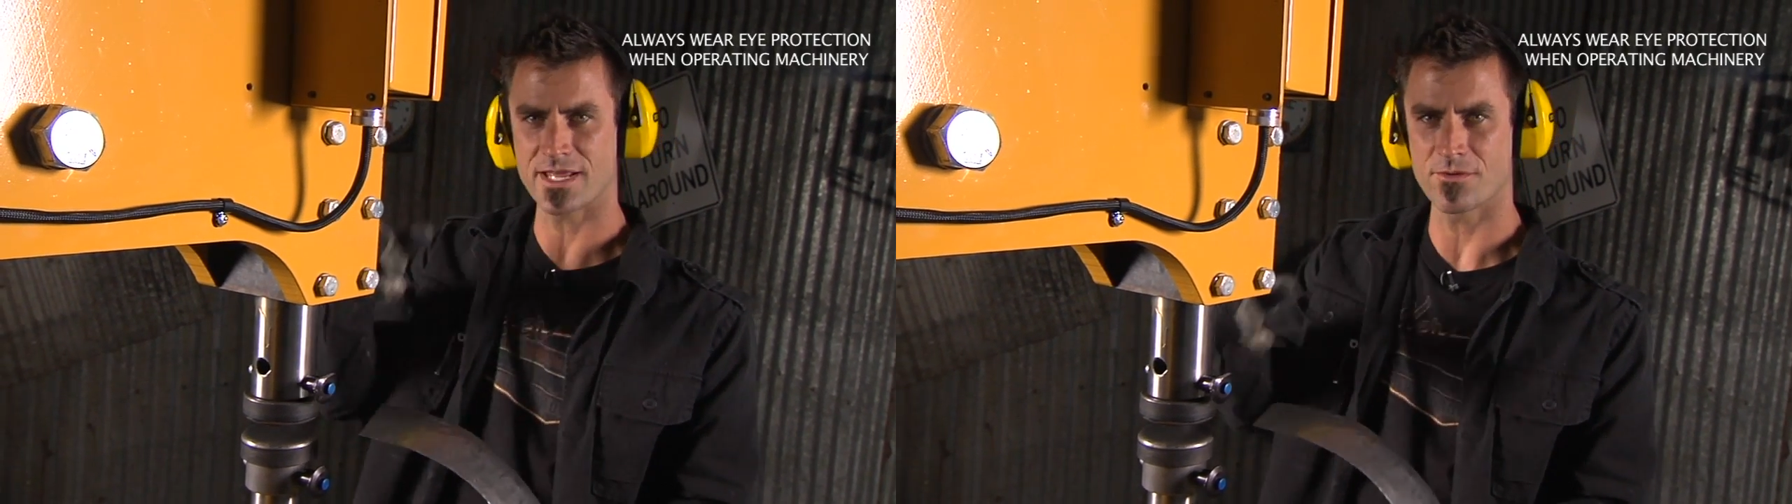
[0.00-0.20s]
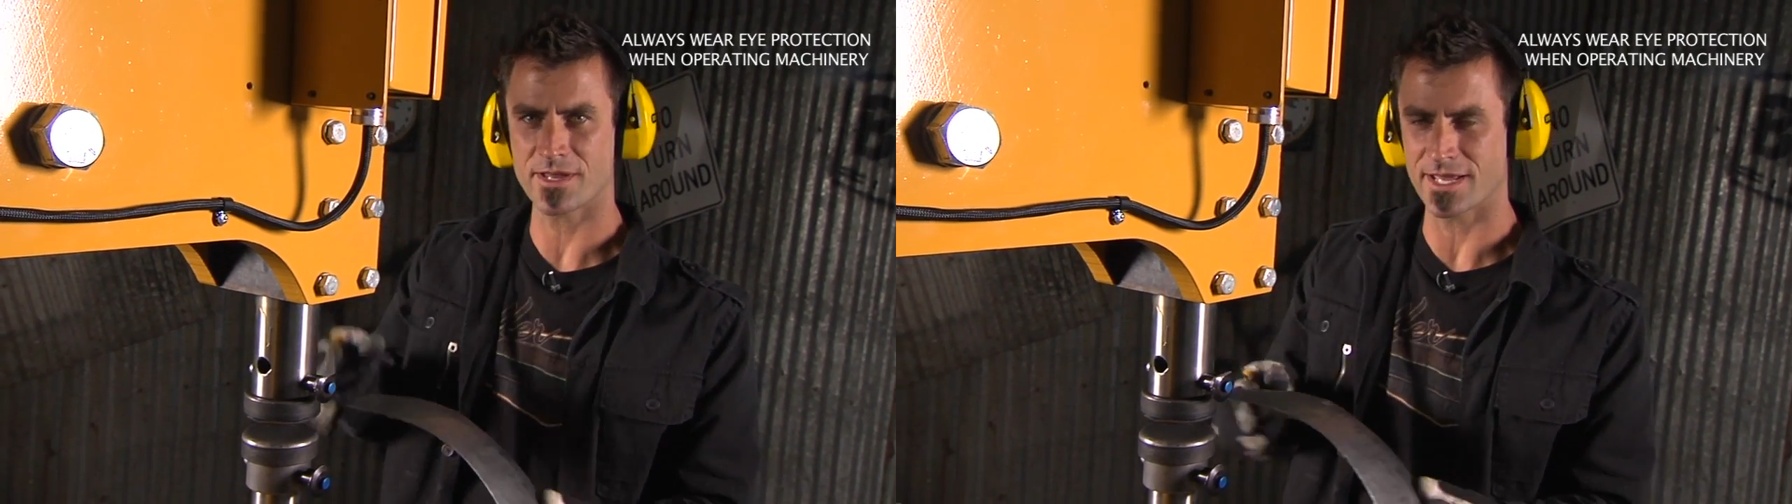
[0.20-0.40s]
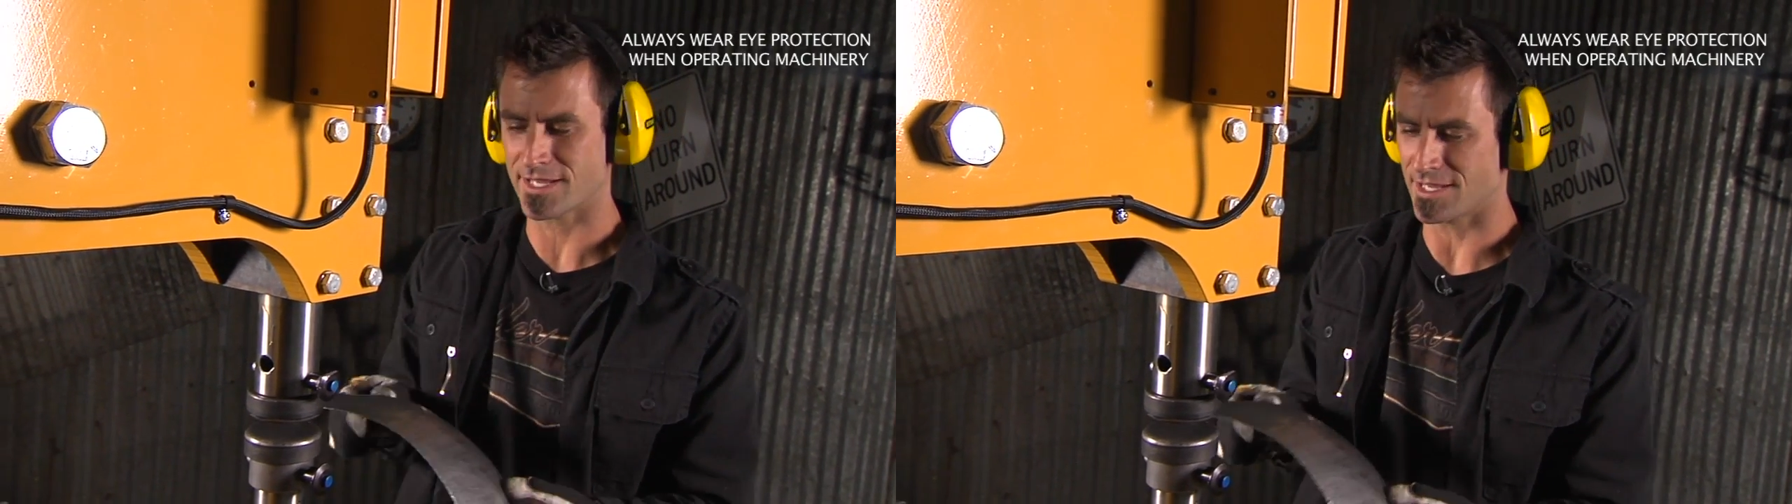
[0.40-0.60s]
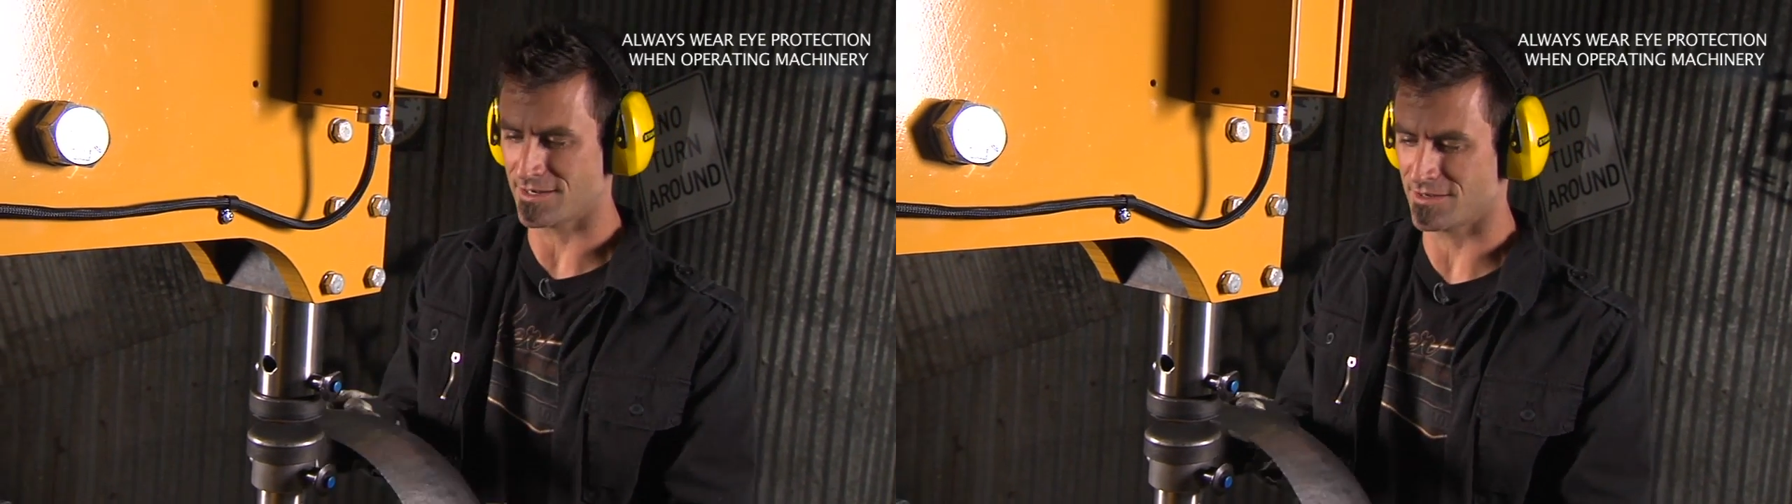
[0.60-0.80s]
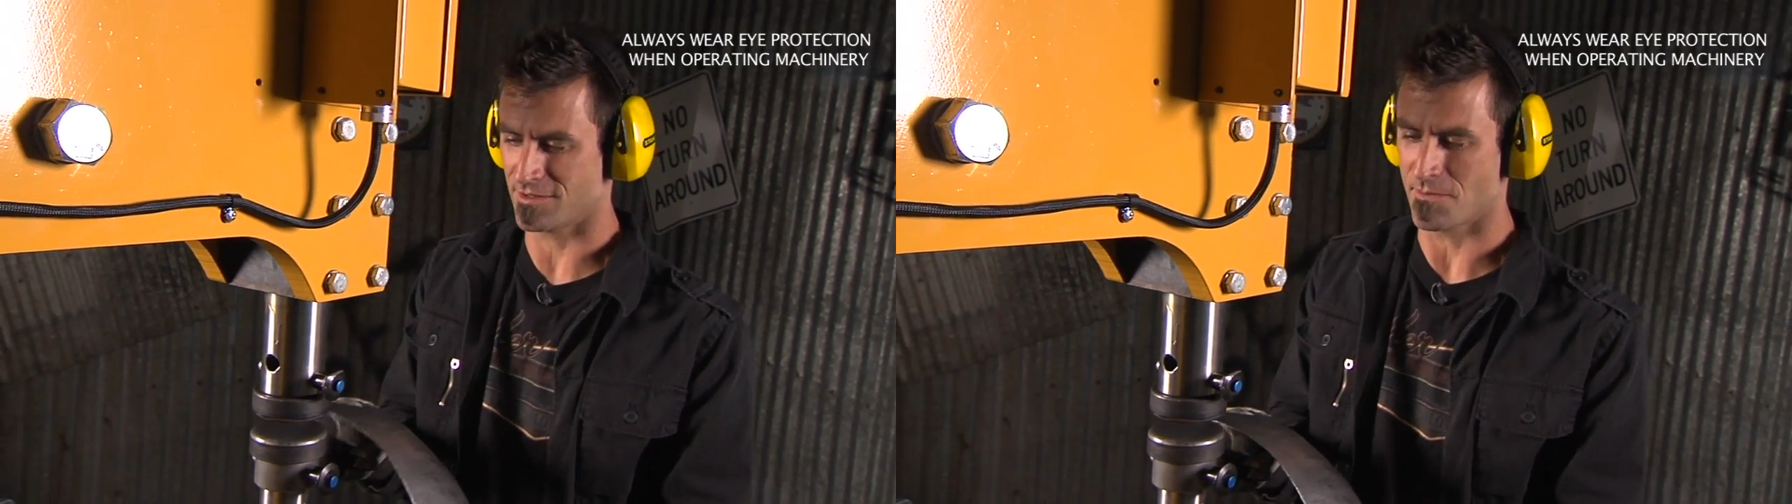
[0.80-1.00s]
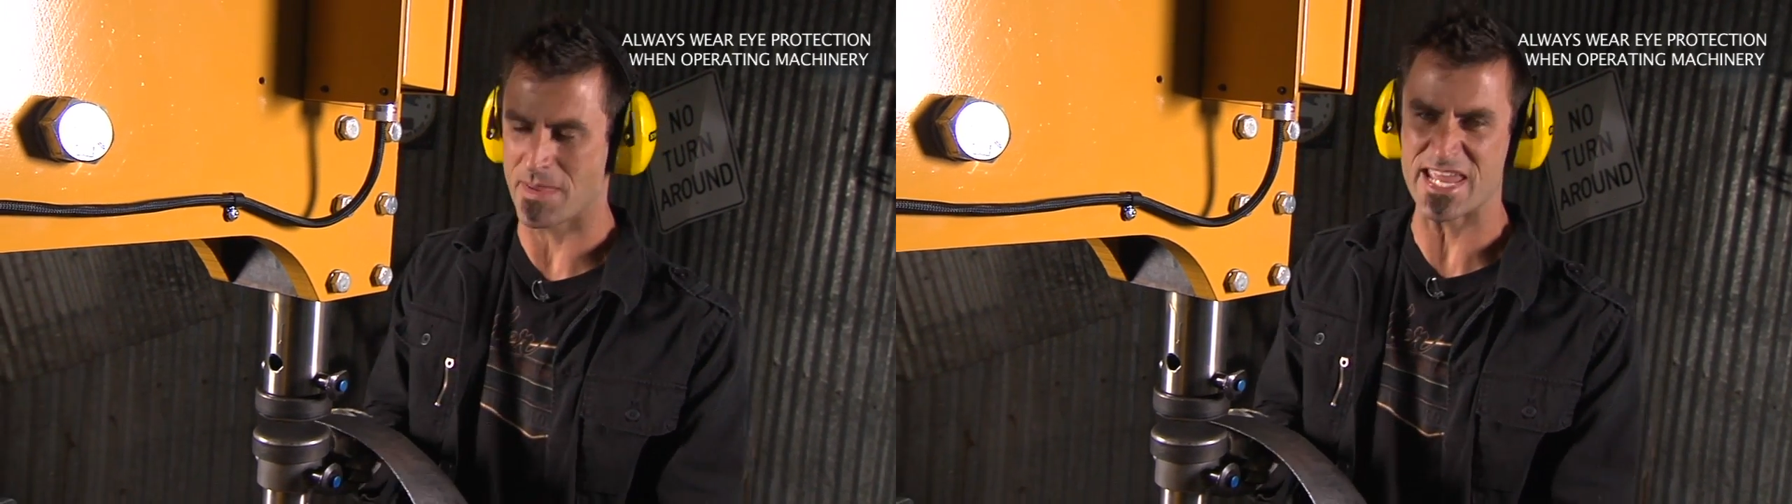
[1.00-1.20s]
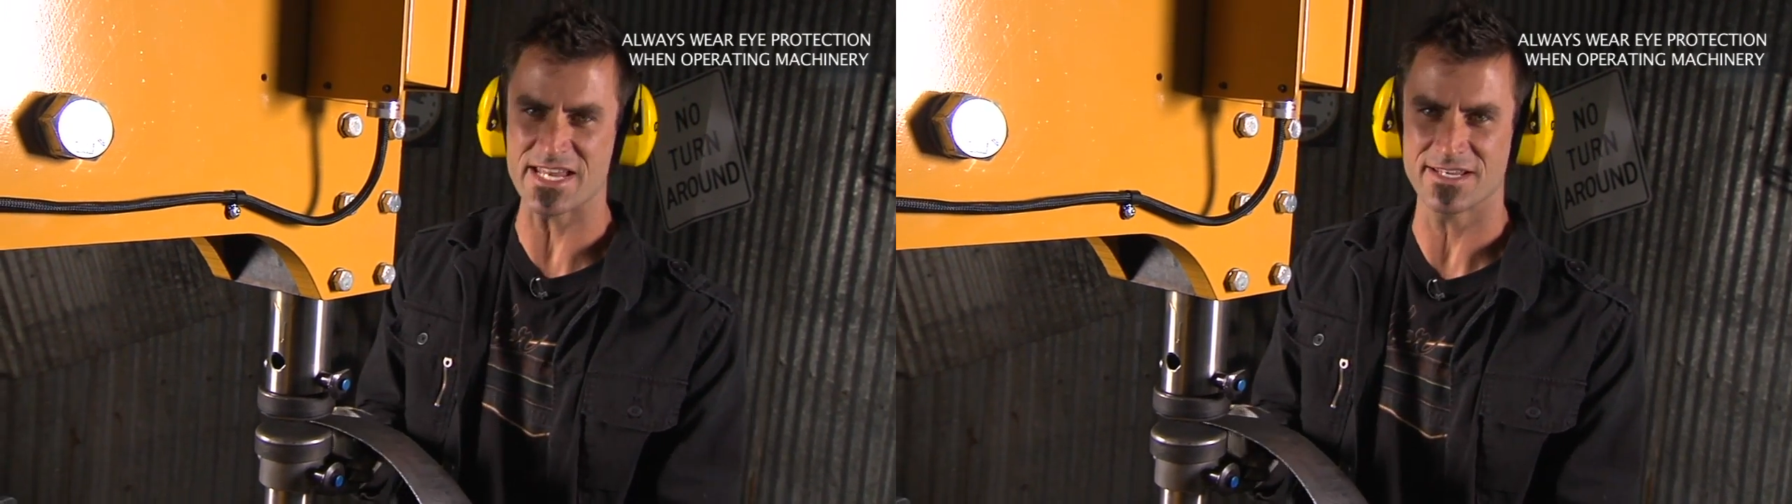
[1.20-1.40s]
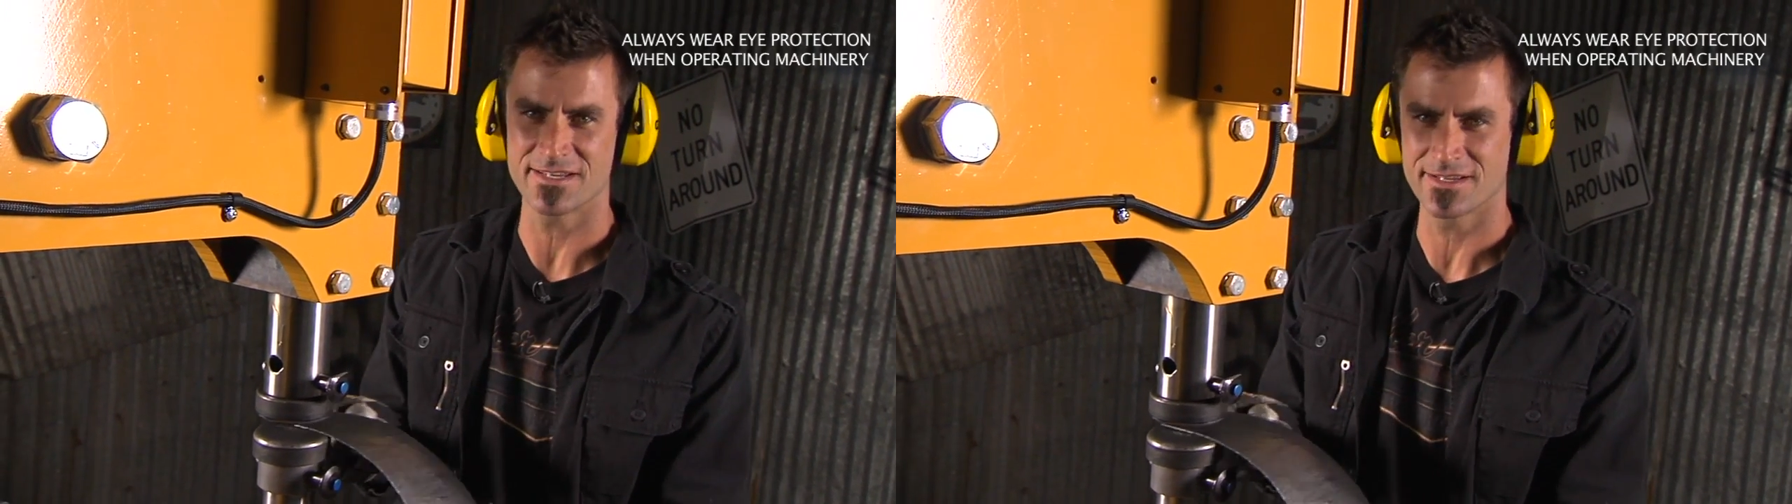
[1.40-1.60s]
Now we'll kind of get into the
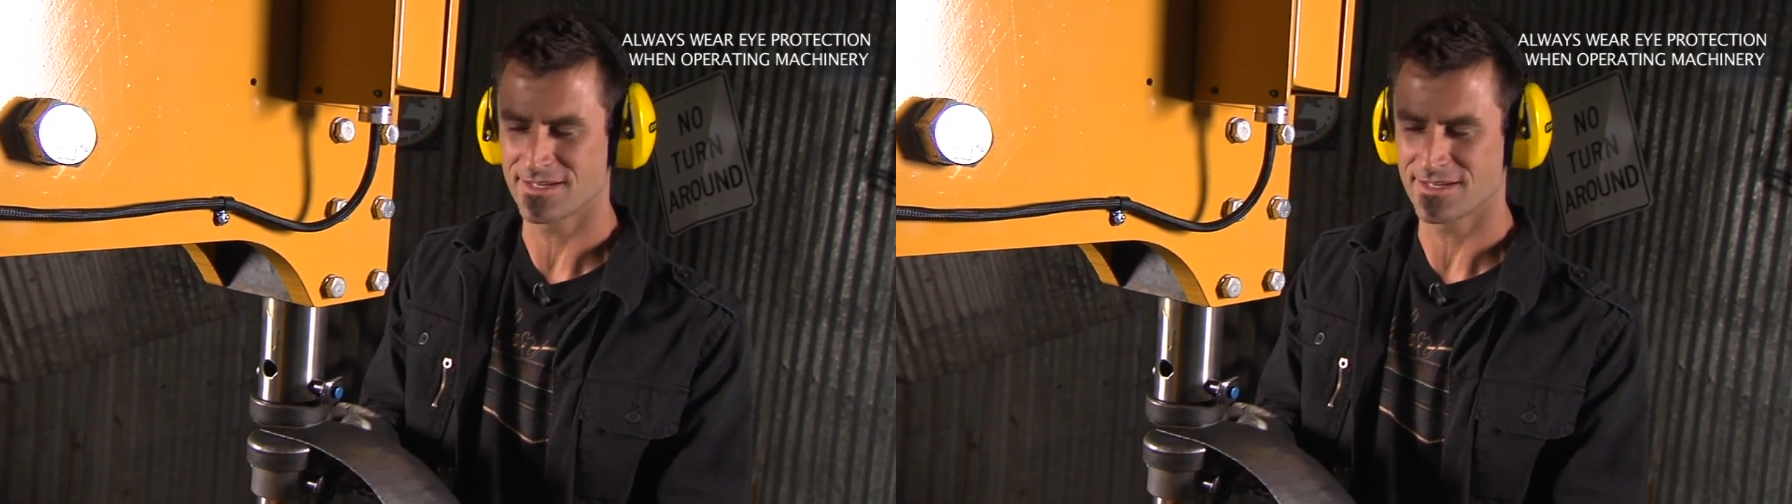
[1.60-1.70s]
meat.